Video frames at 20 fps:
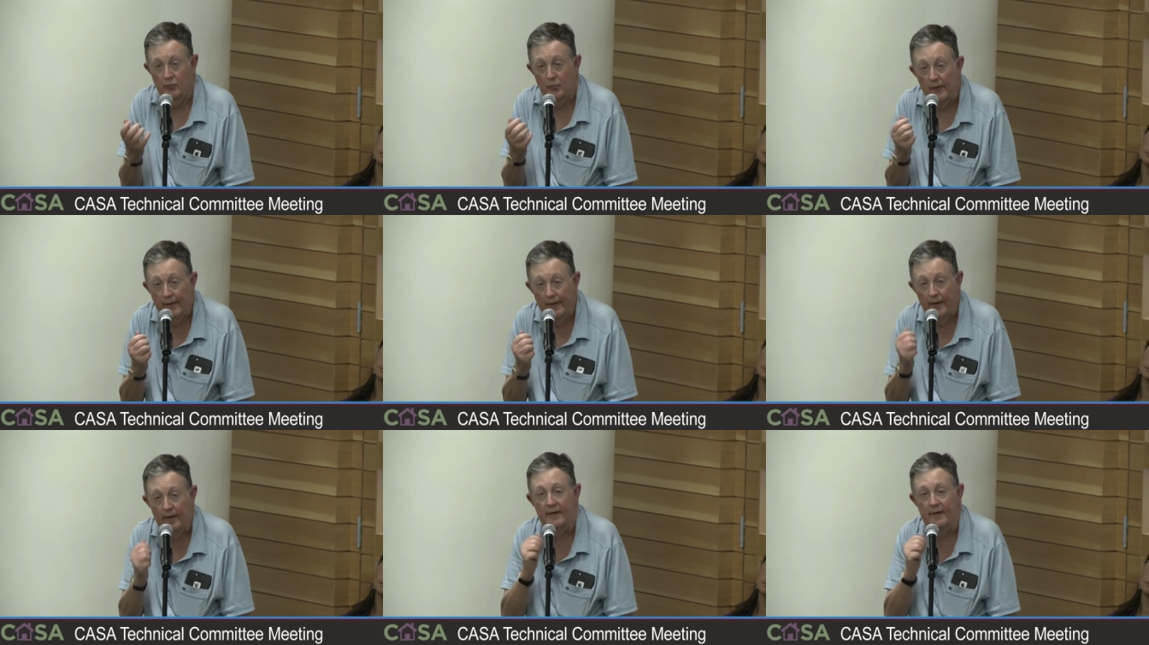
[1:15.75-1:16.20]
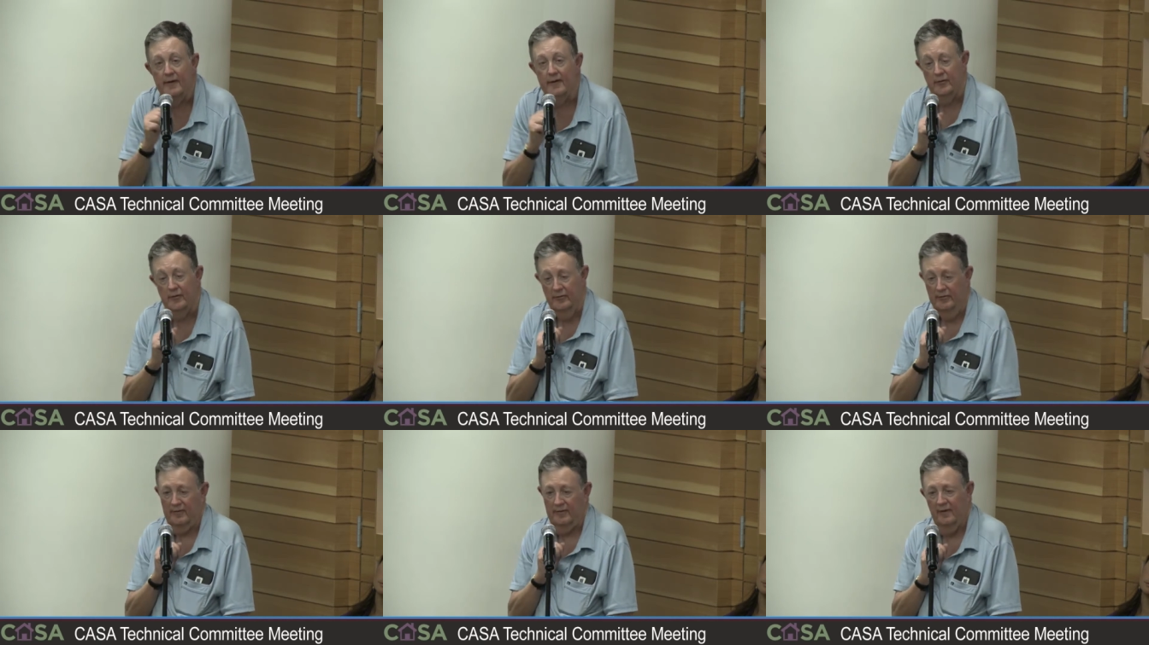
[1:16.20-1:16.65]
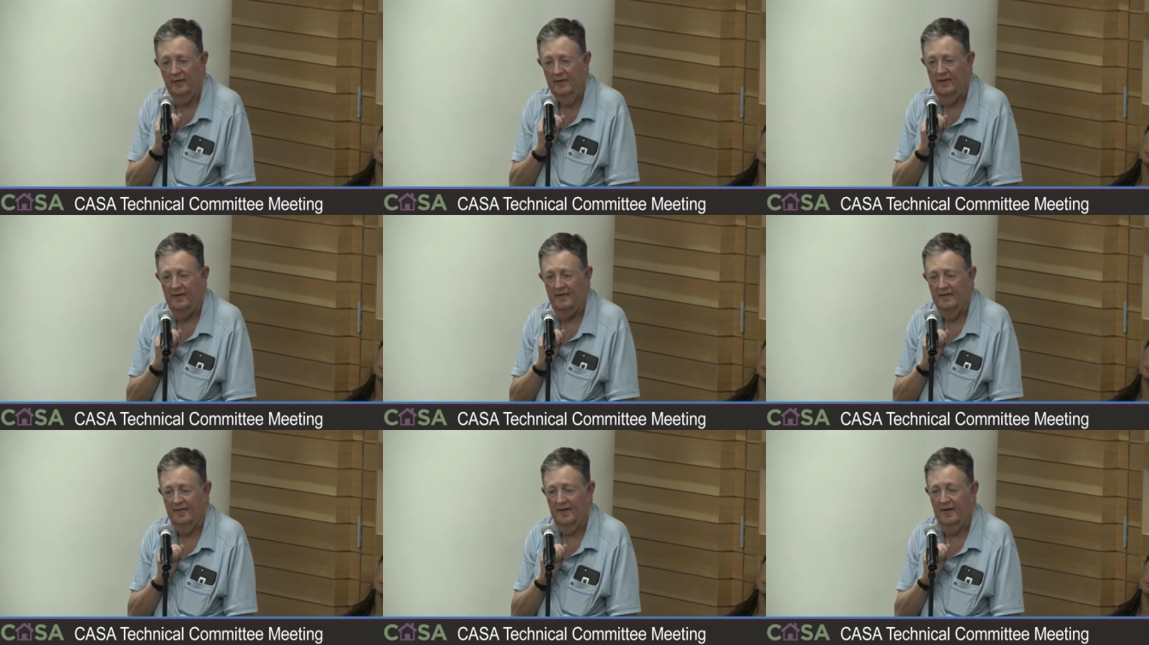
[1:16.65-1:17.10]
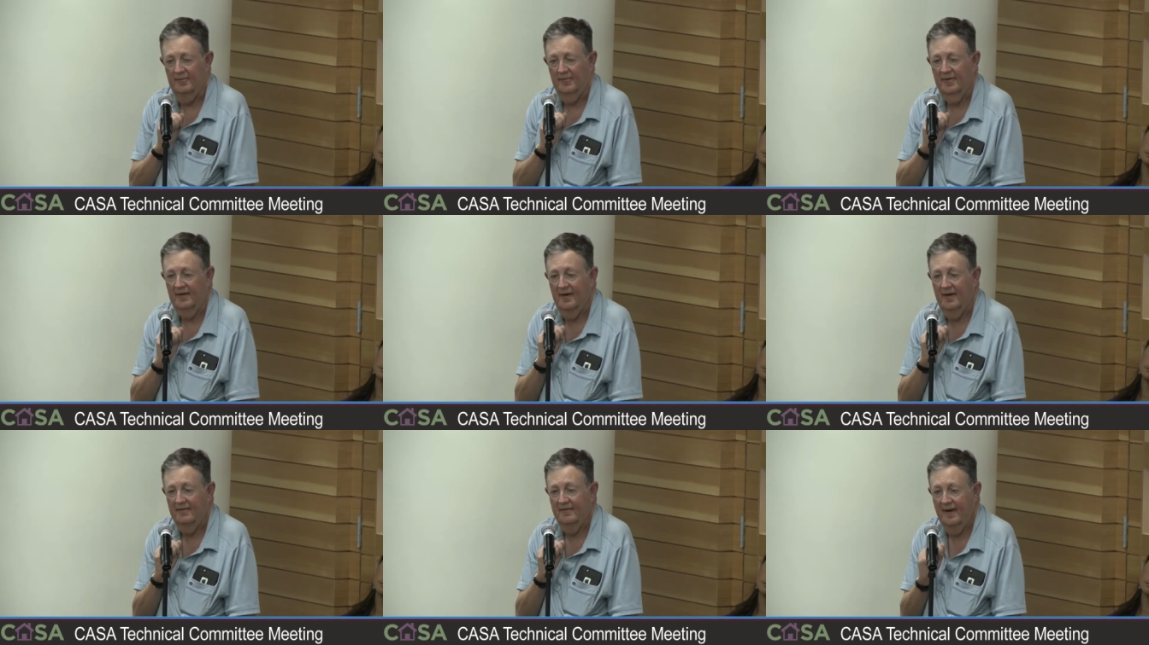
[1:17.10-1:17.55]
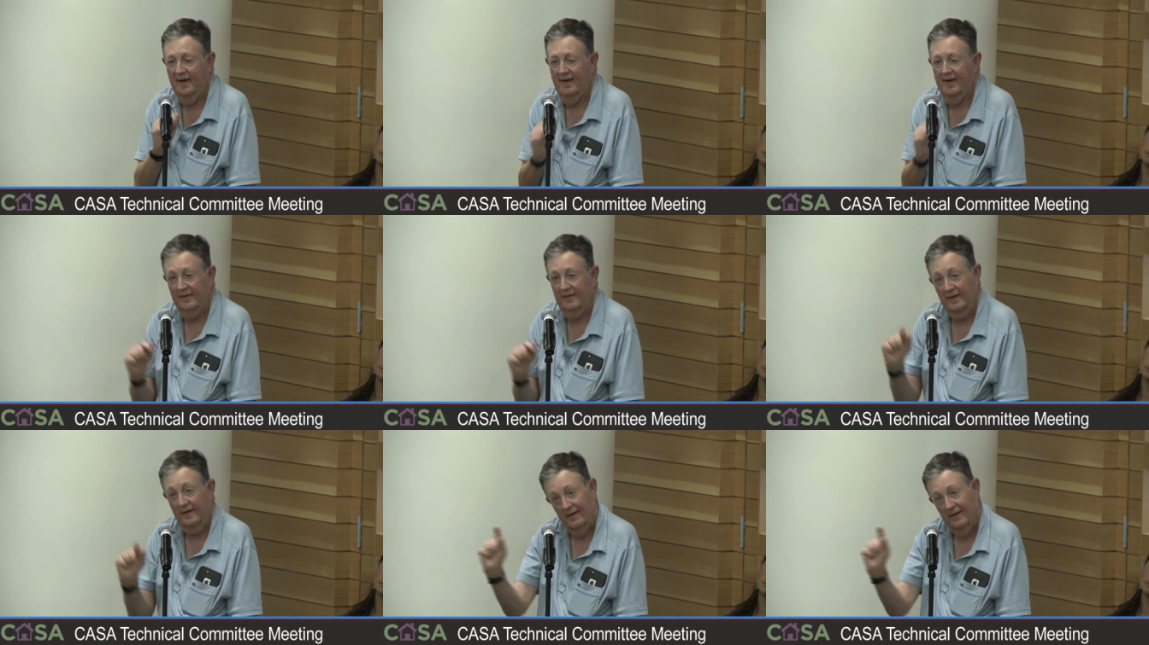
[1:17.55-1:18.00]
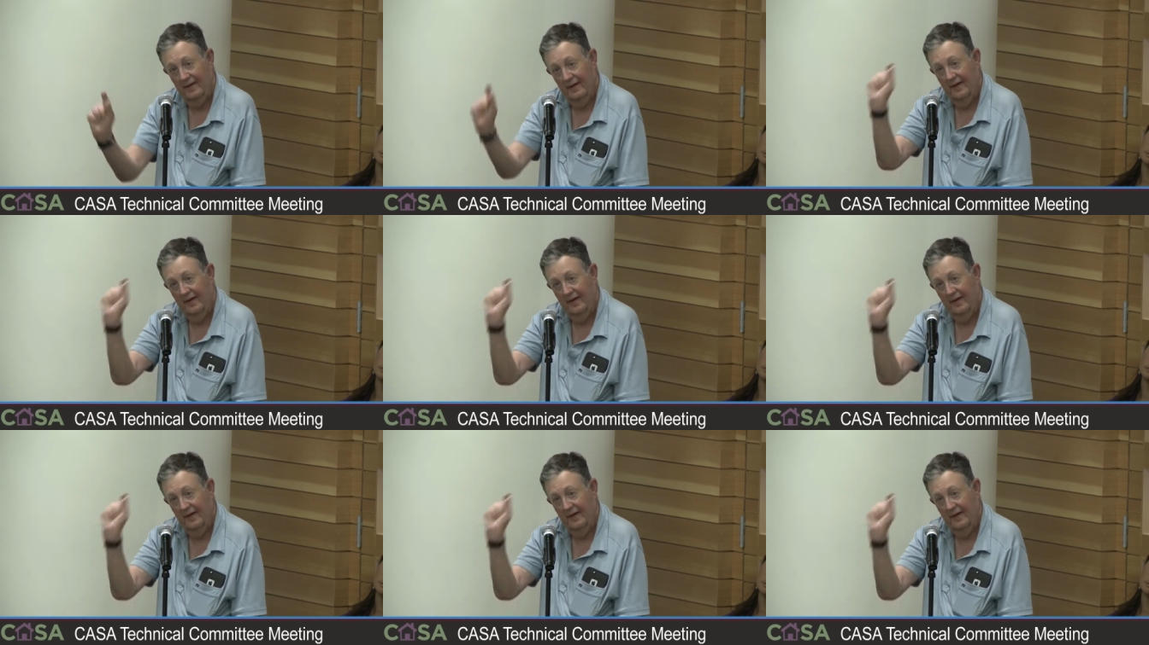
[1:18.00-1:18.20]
really use subsidized housing.